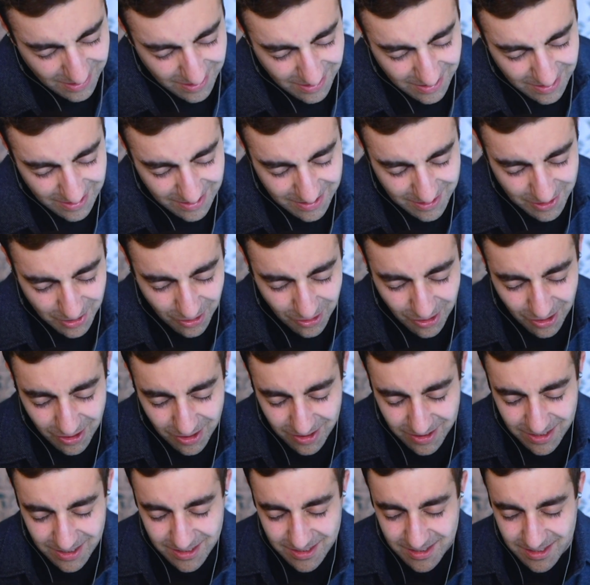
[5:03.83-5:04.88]

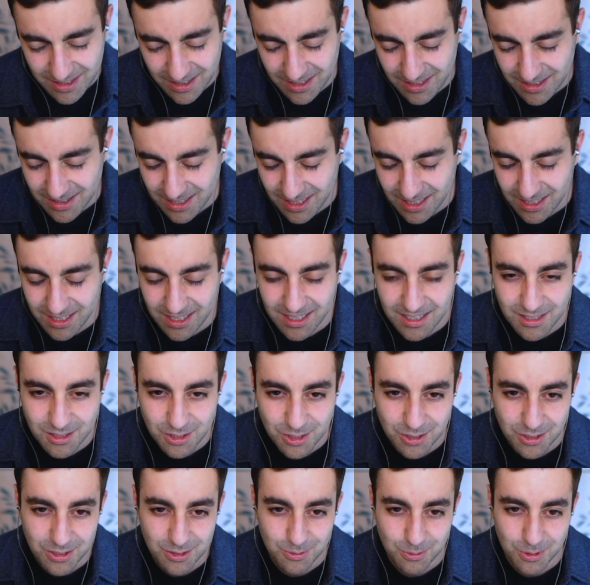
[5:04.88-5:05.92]
it's an
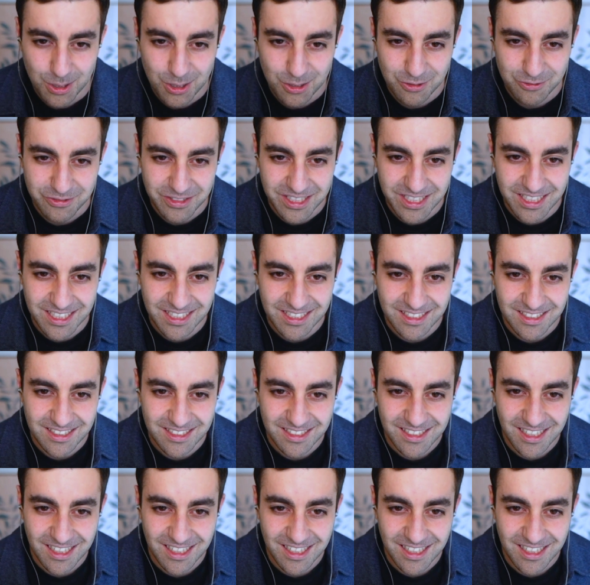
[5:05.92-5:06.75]
interwoven